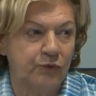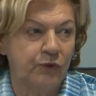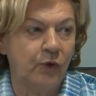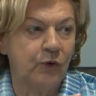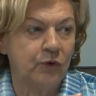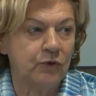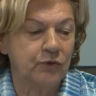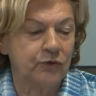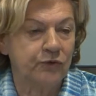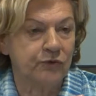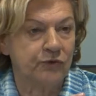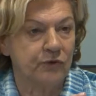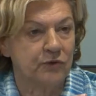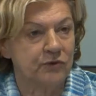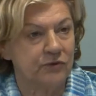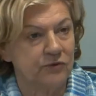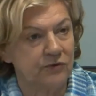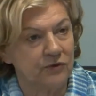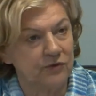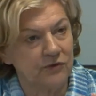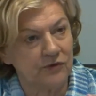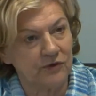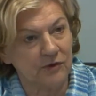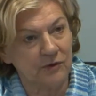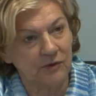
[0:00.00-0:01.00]
focus on
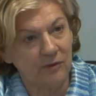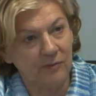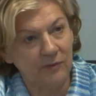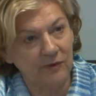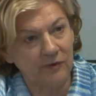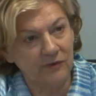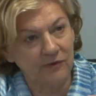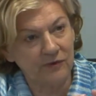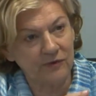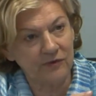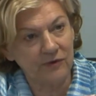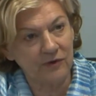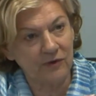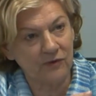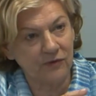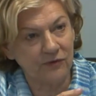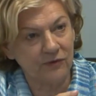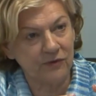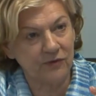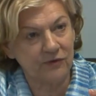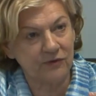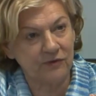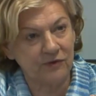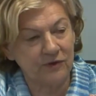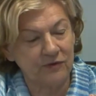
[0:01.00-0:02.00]
fiscal
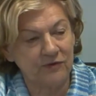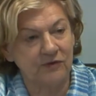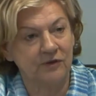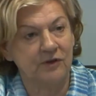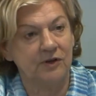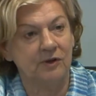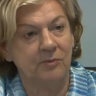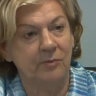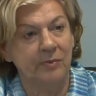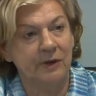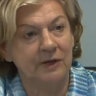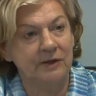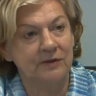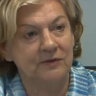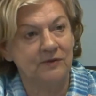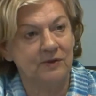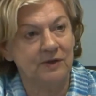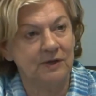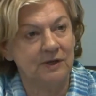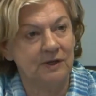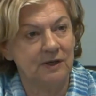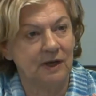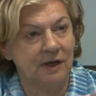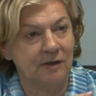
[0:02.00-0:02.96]
sustainability